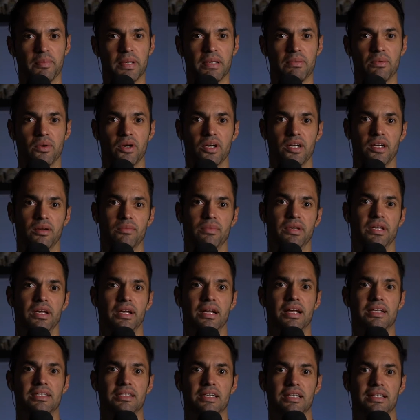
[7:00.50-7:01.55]
people are going to be like,
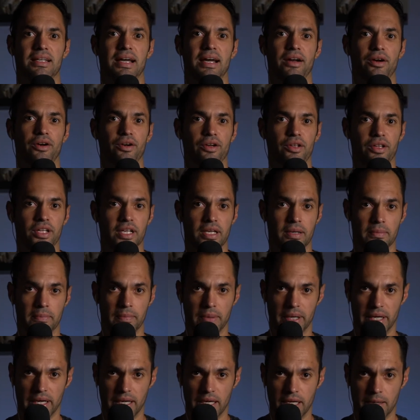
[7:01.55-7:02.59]
that's not that early,
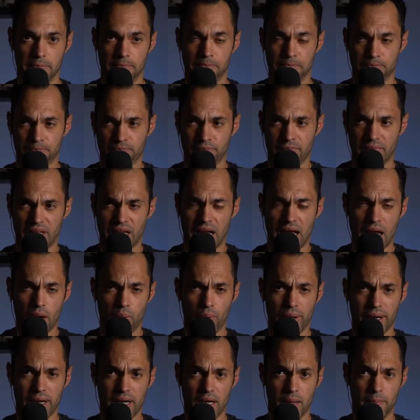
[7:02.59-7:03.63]
but I
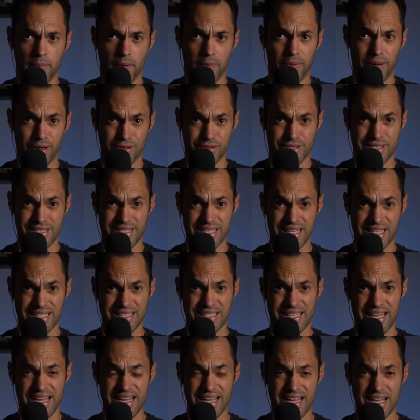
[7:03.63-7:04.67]
wake up around
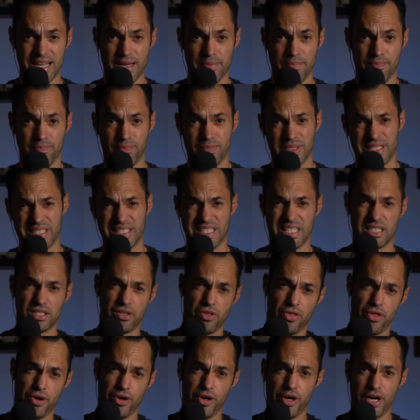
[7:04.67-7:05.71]
6 a.m.,
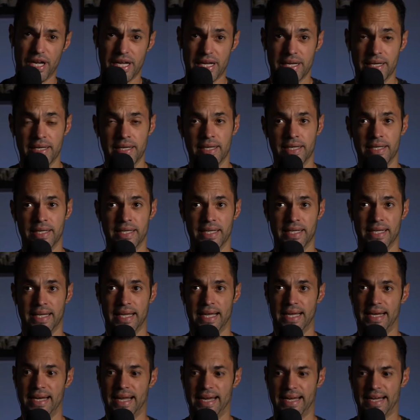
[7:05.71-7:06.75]
6:30,
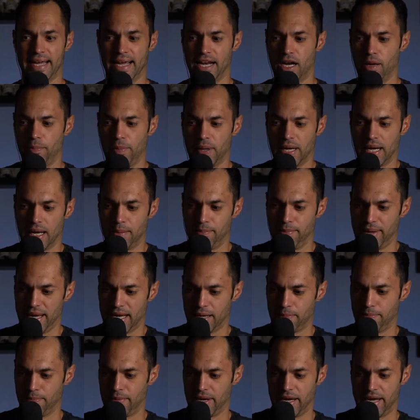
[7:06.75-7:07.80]
and I get up and I
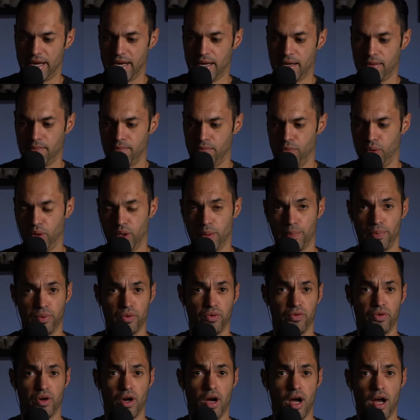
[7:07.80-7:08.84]
make my
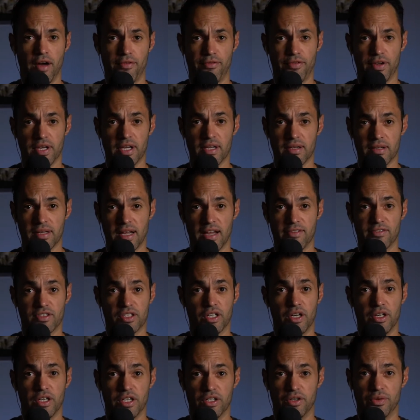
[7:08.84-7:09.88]
bulletproof coffee. I've
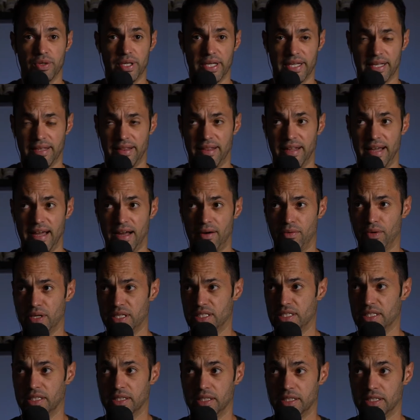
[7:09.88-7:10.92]
started drinking that
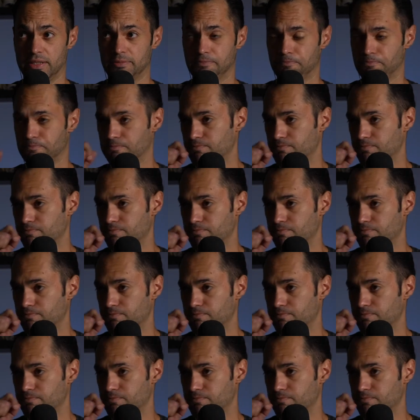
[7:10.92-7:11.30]
recently,